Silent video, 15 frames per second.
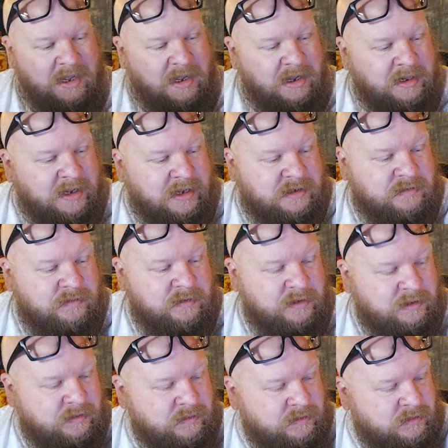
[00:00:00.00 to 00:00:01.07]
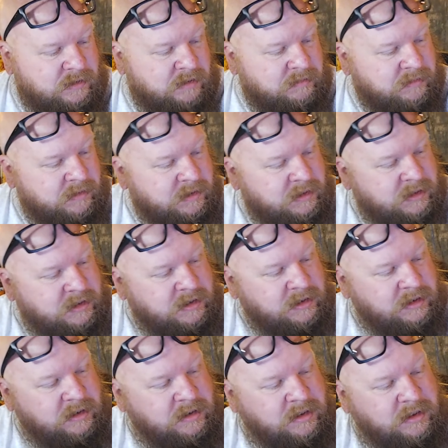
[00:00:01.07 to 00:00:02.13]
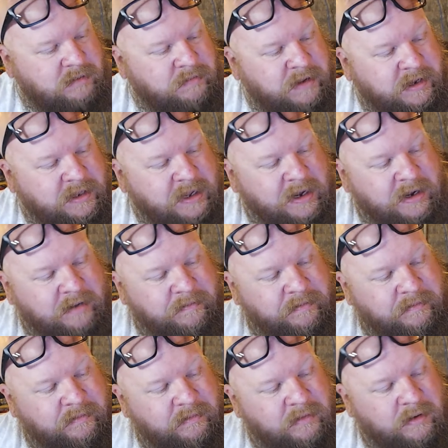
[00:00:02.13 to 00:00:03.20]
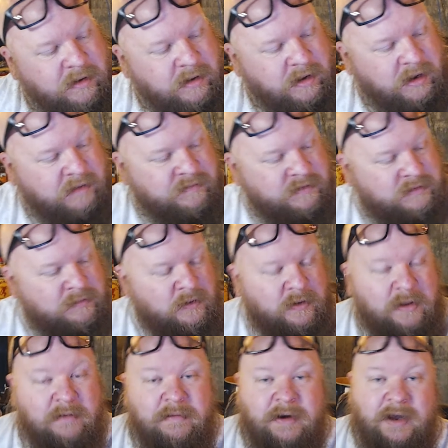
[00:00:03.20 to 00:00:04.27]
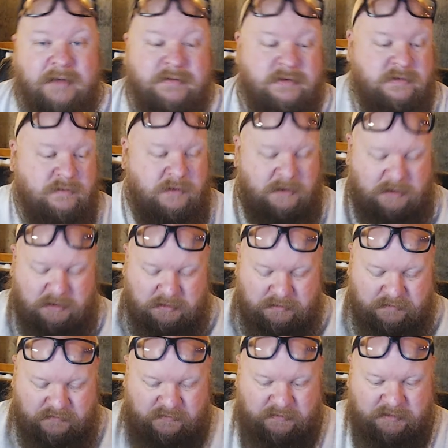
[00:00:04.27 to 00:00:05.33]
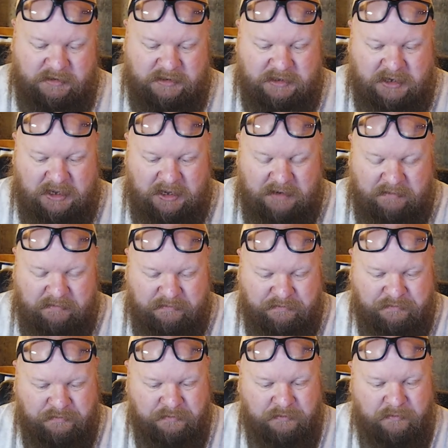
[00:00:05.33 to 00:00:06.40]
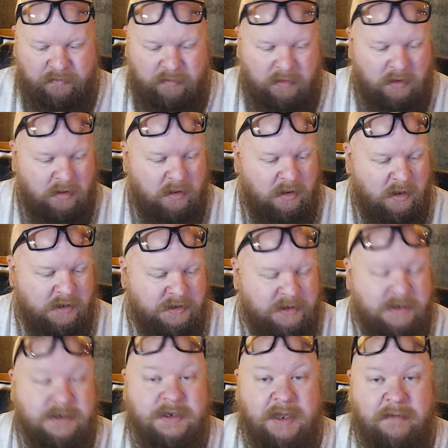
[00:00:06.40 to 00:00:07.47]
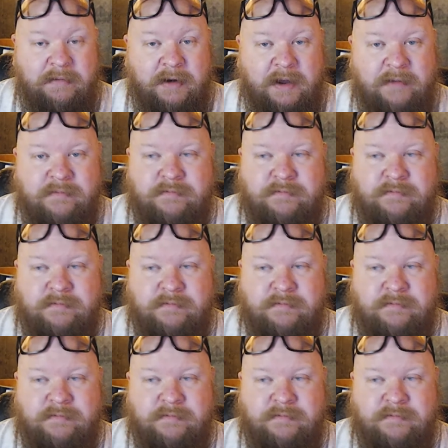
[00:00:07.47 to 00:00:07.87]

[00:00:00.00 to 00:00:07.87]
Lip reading: that's really cool. I'm picked that up off of Smoking Pipes as well from an estate, as an estate pipe.